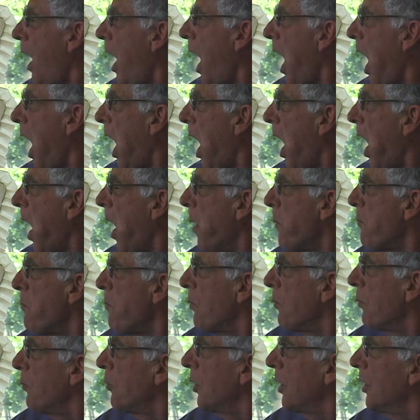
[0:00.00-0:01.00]

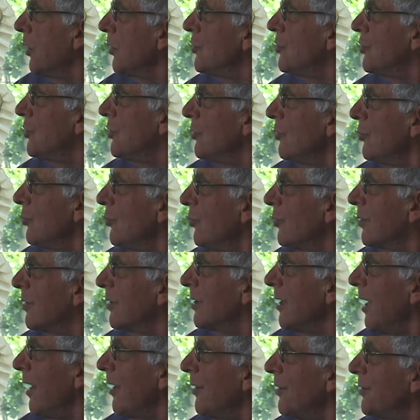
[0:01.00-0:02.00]
Um, could you
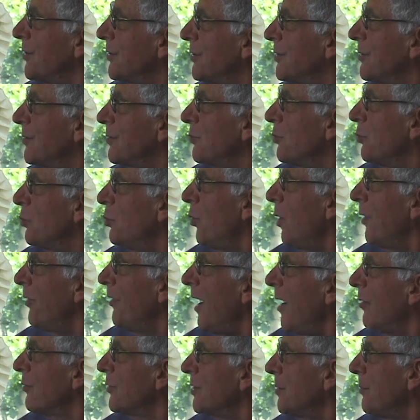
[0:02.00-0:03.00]
tell us what
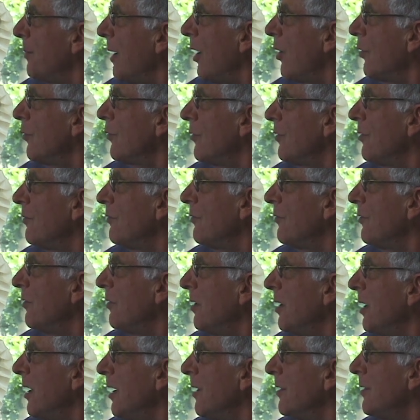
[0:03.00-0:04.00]
that was about
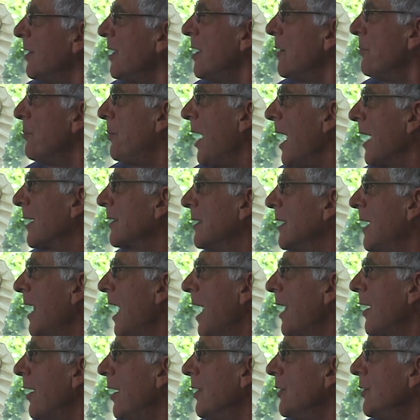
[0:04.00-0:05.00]
and the impact it
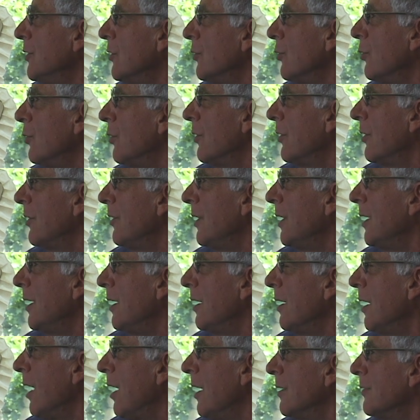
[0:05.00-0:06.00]
had on you,
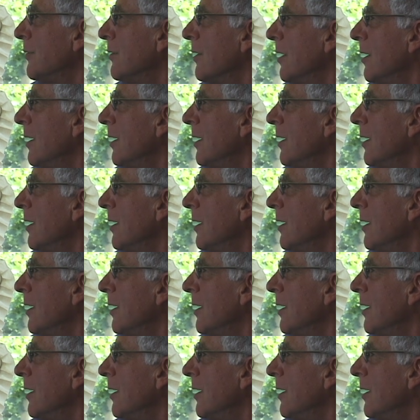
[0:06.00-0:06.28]
the uh,